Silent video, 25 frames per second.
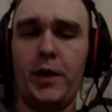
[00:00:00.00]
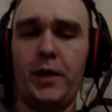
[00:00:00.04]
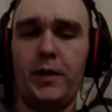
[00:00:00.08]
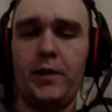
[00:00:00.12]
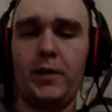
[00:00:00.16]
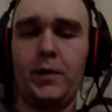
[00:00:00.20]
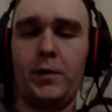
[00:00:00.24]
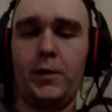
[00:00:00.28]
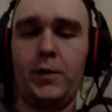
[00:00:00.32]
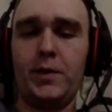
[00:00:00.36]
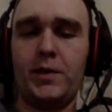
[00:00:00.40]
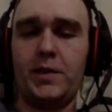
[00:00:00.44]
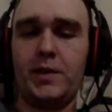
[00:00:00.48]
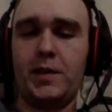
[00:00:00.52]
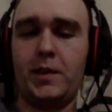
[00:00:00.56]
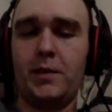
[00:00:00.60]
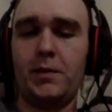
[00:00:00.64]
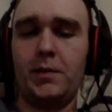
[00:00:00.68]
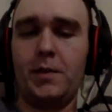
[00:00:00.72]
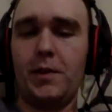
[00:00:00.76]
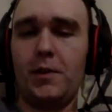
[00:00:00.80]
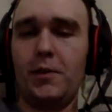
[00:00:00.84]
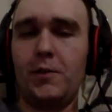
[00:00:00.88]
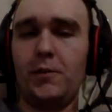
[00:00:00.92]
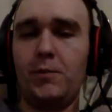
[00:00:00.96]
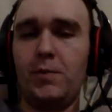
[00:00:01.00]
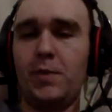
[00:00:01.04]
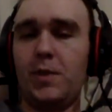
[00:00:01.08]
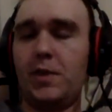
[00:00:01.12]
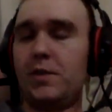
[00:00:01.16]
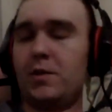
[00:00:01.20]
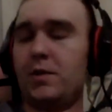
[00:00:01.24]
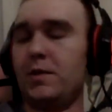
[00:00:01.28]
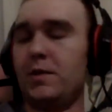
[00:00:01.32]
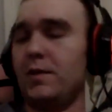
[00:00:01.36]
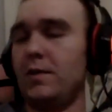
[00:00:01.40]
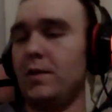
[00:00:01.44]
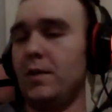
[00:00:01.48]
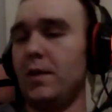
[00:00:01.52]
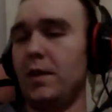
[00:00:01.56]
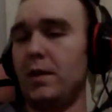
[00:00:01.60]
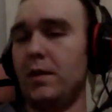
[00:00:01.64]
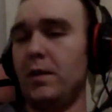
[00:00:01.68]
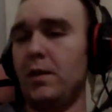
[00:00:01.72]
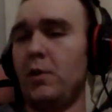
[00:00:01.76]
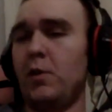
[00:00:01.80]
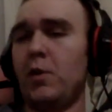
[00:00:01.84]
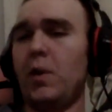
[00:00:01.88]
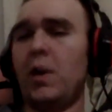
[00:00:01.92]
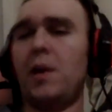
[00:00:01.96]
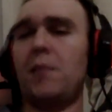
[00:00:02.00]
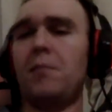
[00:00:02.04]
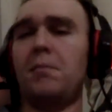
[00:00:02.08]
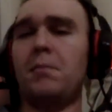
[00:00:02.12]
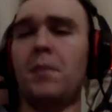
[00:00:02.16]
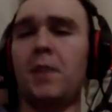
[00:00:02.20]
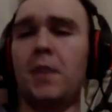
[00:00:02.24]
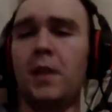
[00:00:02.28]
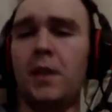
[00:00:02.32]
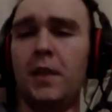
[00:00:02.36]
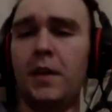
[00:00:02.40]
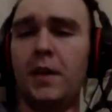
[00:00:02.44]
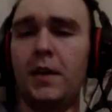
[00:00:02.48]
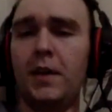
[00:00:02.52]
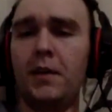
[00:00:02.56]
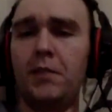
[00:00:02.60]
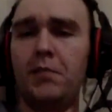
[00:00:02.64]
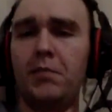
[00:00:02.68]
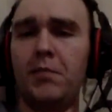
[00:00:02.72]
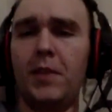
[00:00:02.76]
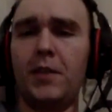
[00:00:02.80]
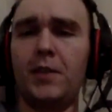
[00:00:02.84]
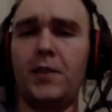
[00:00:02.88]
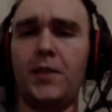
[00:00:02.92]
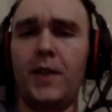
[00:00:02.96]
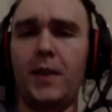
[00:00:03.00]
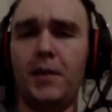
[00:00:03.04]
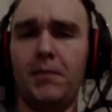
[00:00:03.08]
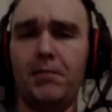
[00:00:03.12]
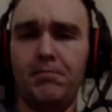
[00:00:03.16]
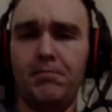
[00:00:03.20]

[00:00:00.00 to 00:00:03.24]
And then we send them all those pictures. They're like, okay, that's fine.